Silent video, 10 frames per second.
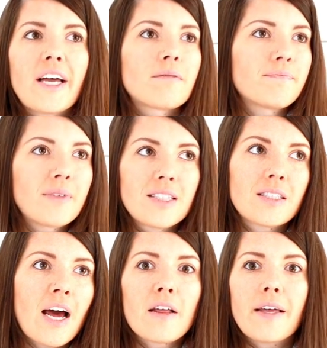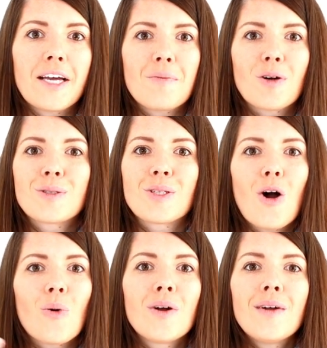Like it's not a thing anymore.
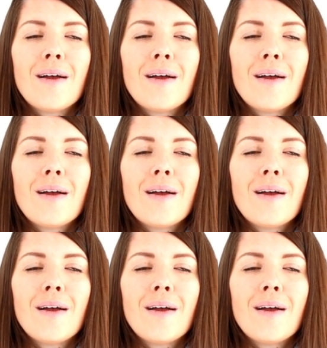So